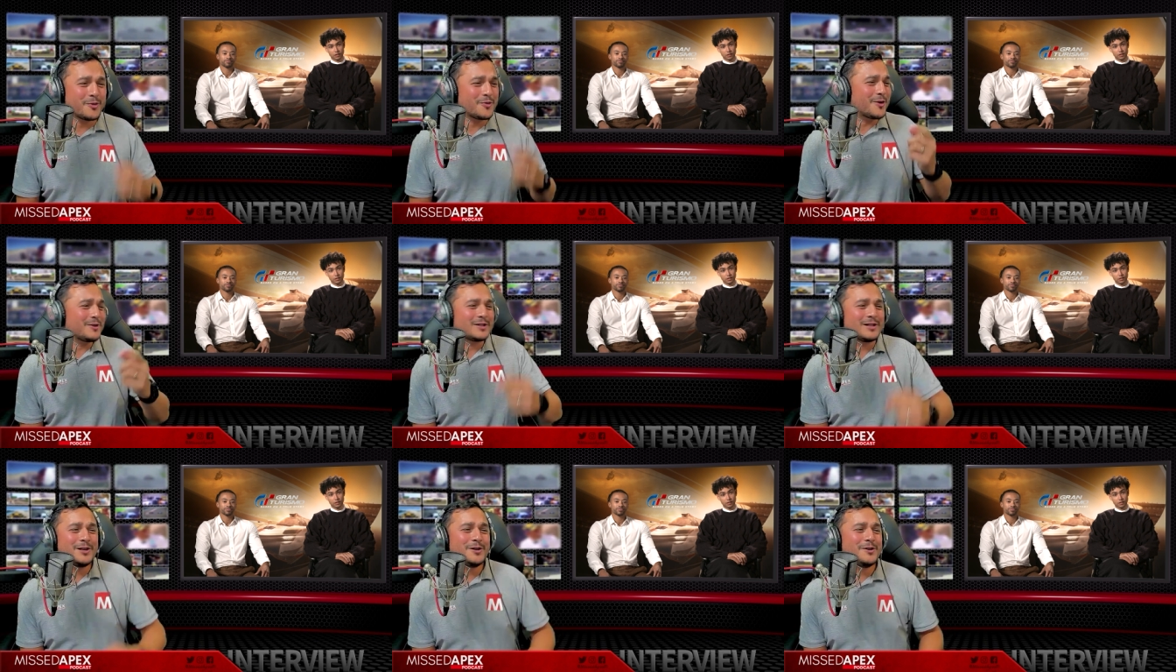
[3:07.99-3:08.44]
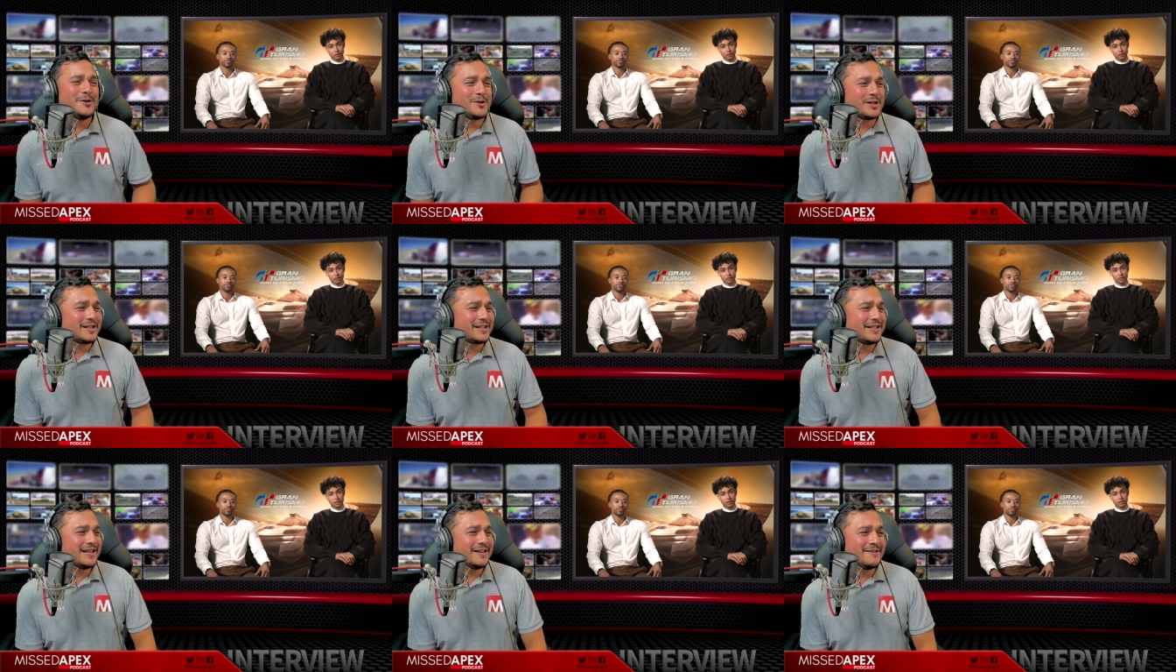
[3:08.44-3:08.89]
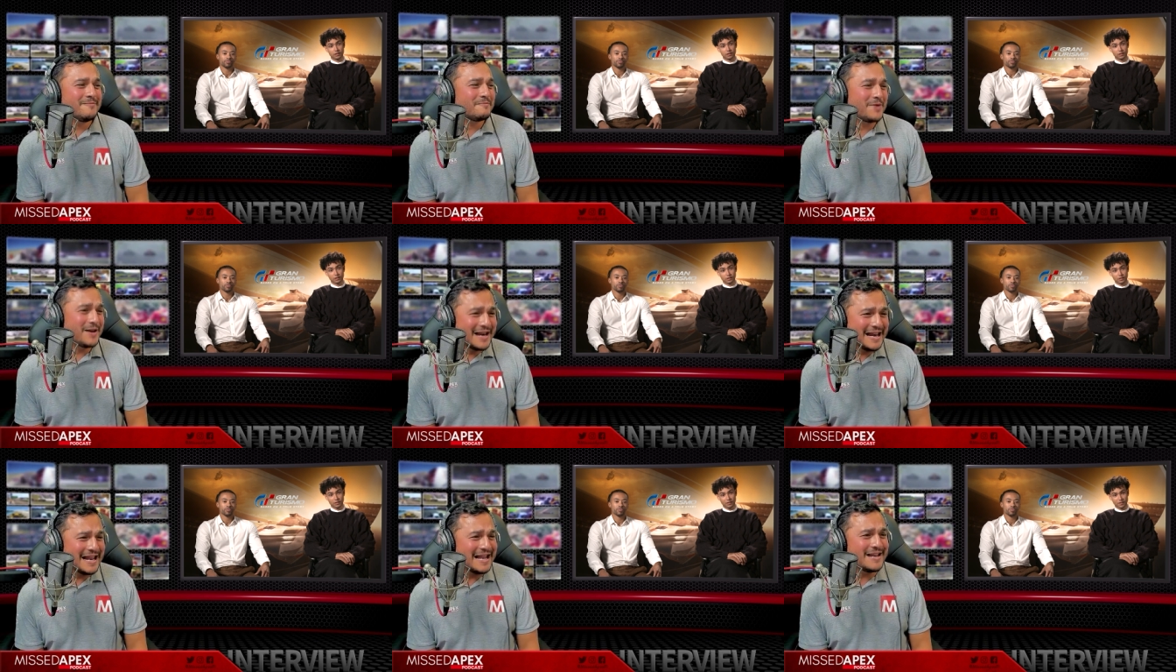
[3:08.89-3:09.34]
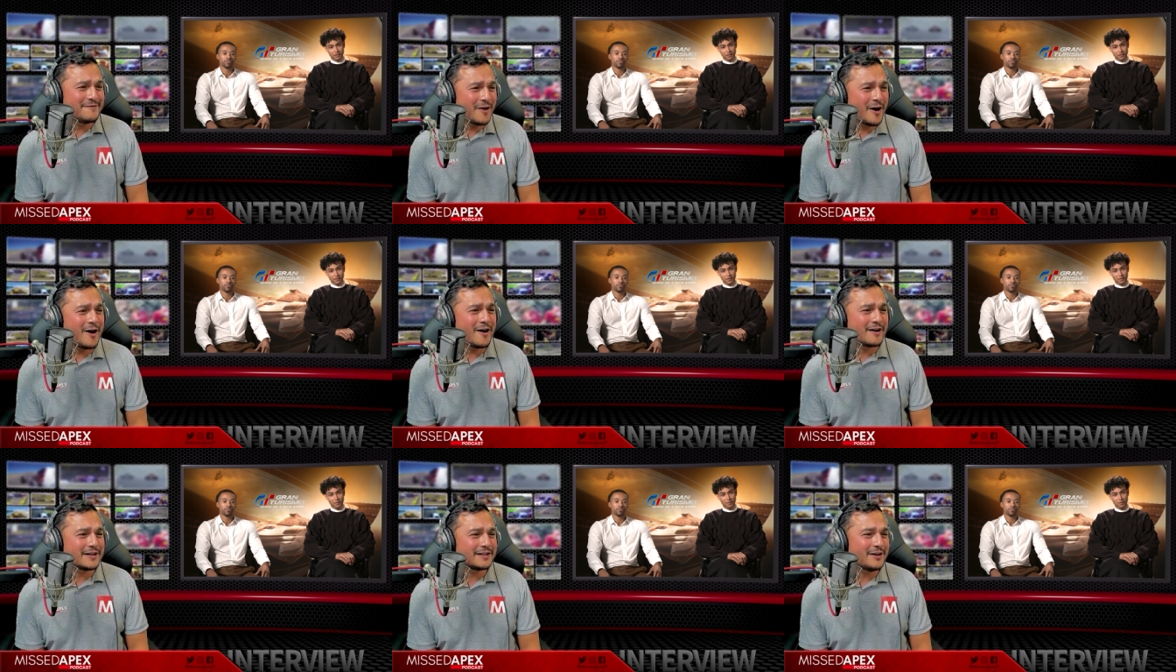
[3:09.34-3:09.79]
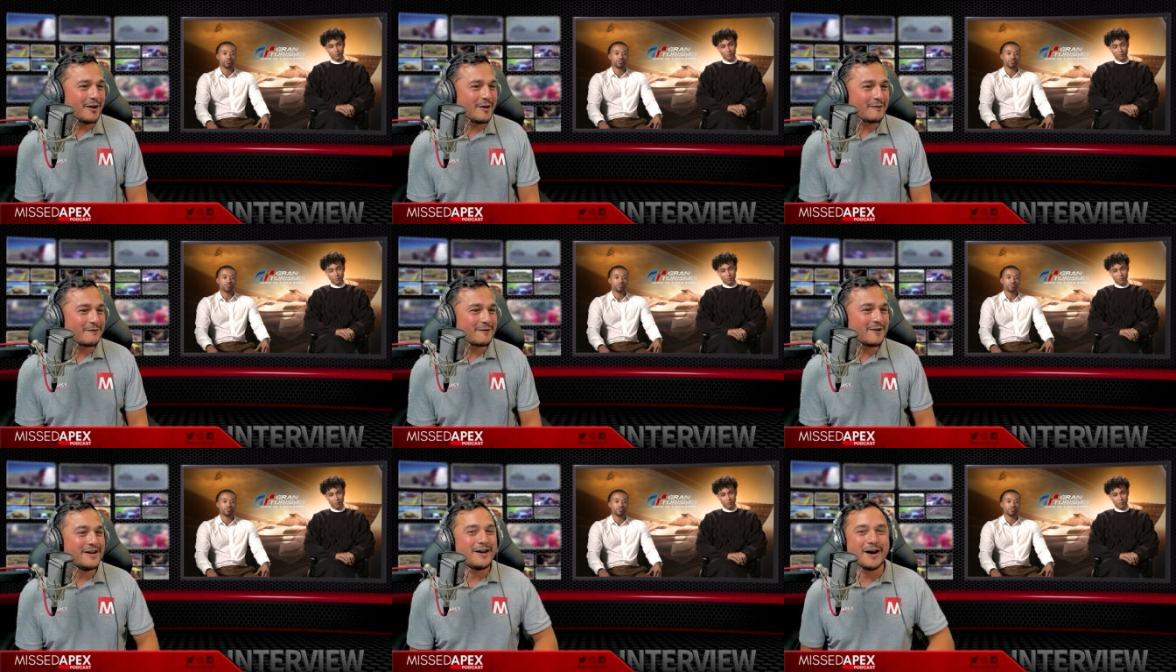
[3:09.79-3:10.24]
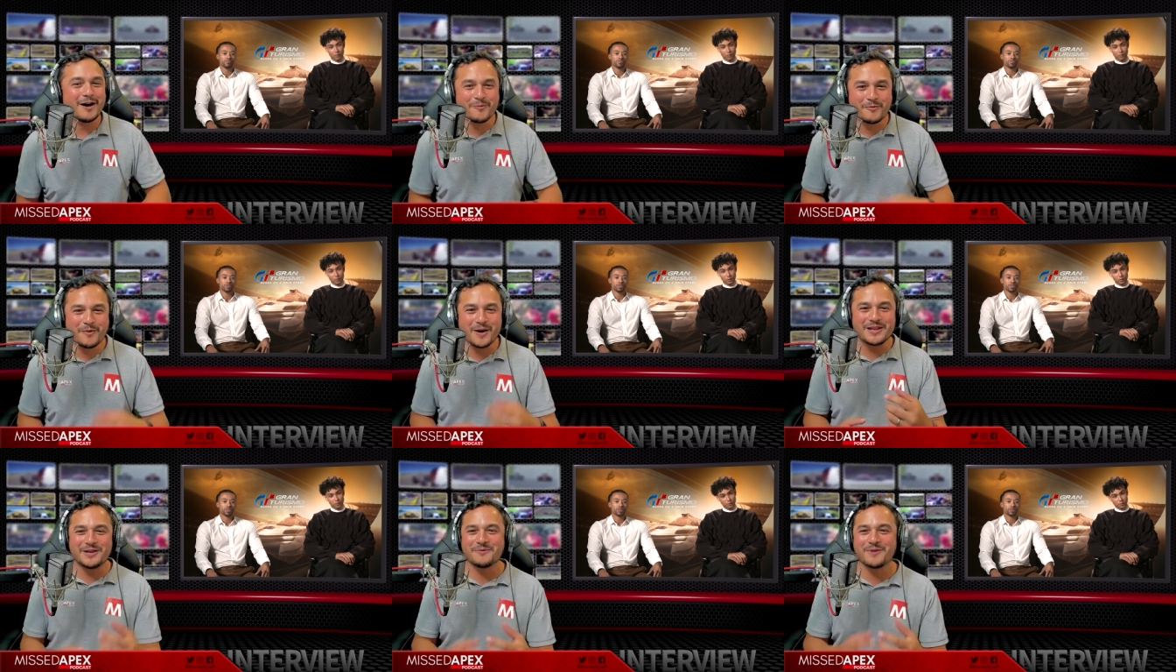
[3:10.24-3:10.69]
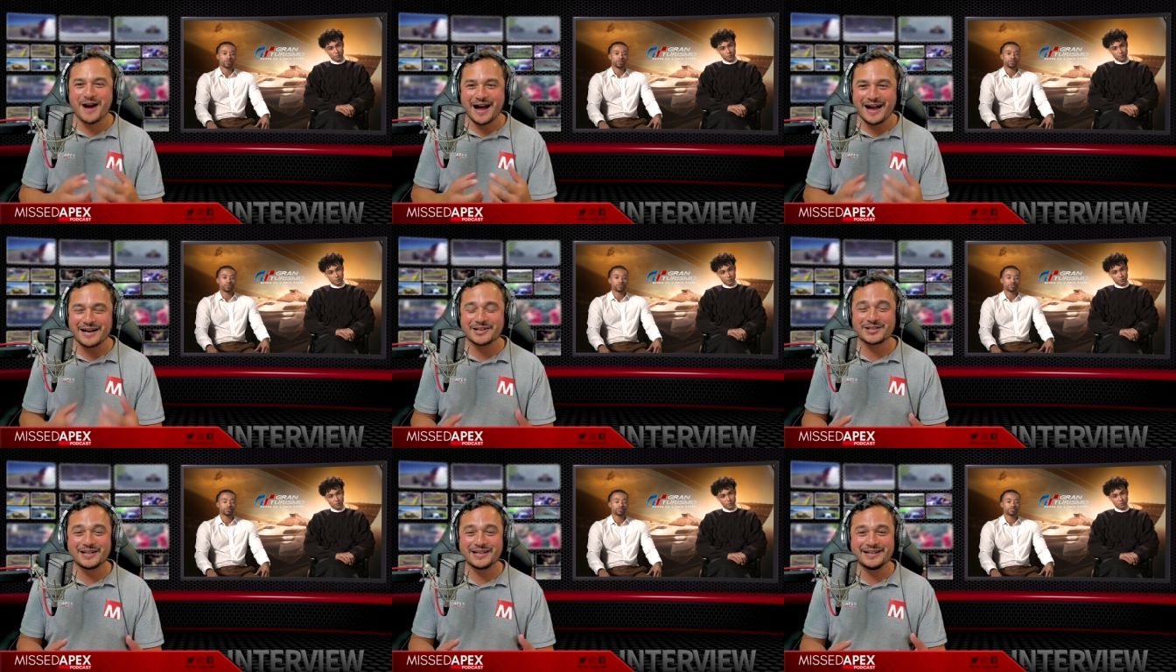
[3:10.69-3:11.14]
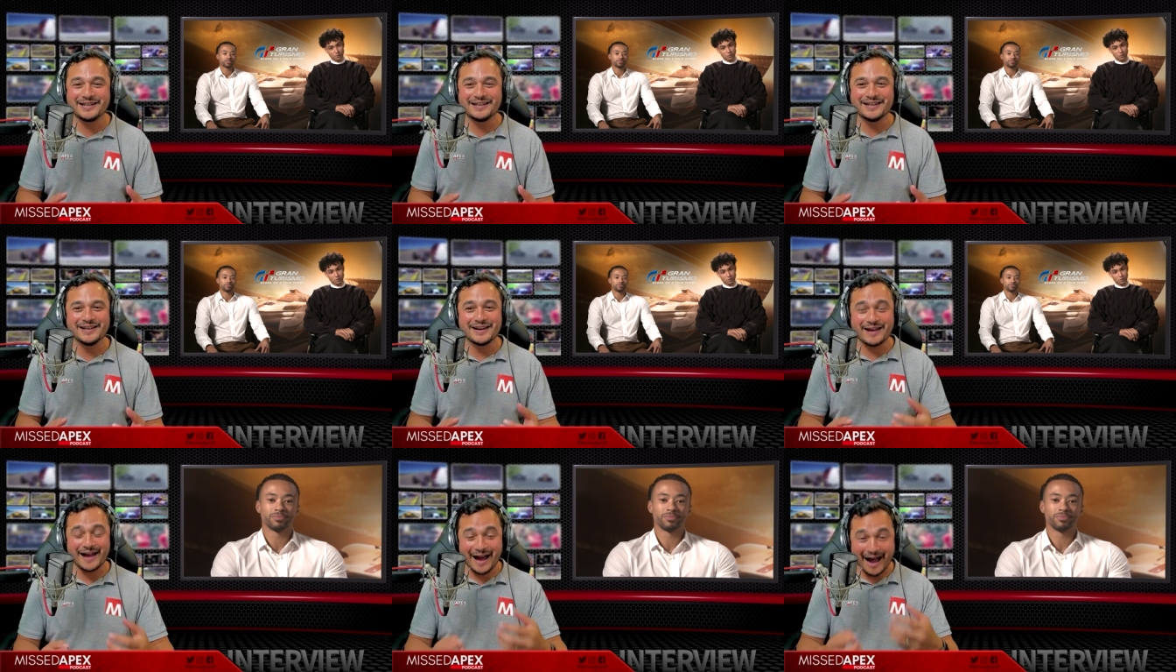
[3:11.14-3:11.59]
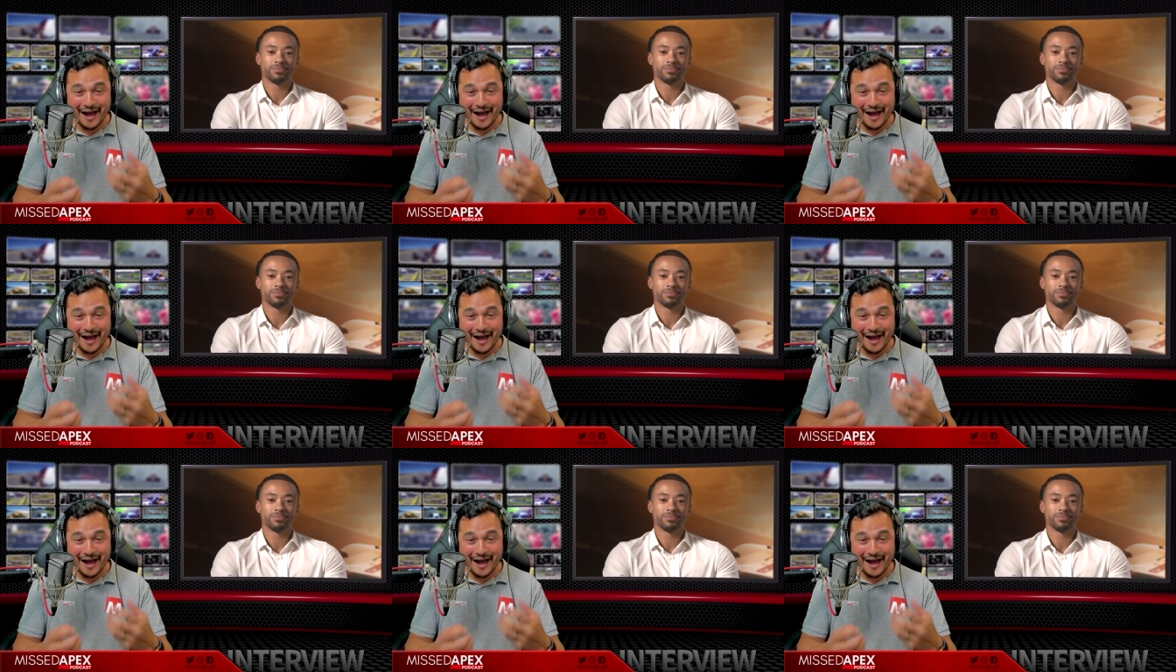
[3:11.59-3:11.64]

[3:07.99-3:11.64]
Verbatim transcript: All those losers didn't believe hard enough uh, when you were actually